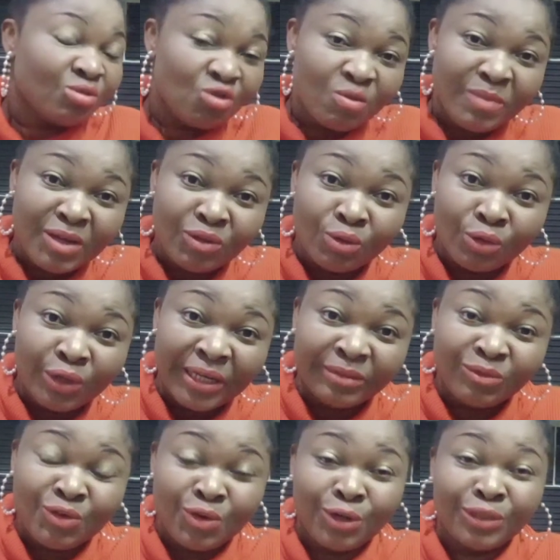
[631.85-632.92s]
kukuma
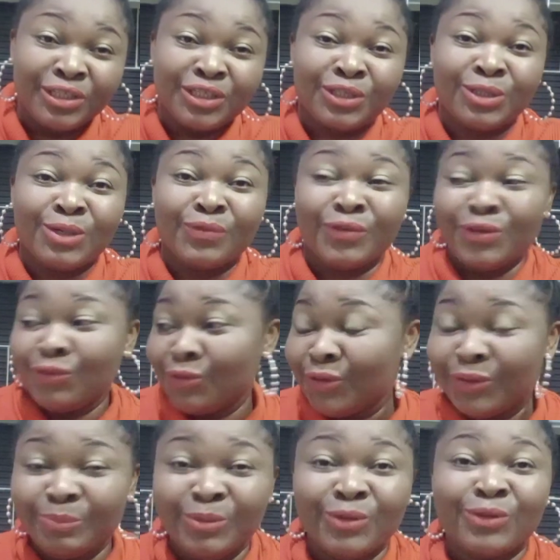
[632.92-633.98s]
throw the stuff into
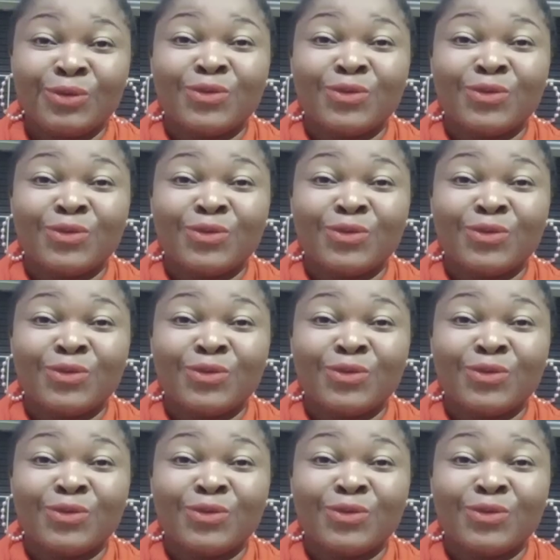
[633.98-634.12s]
the bin.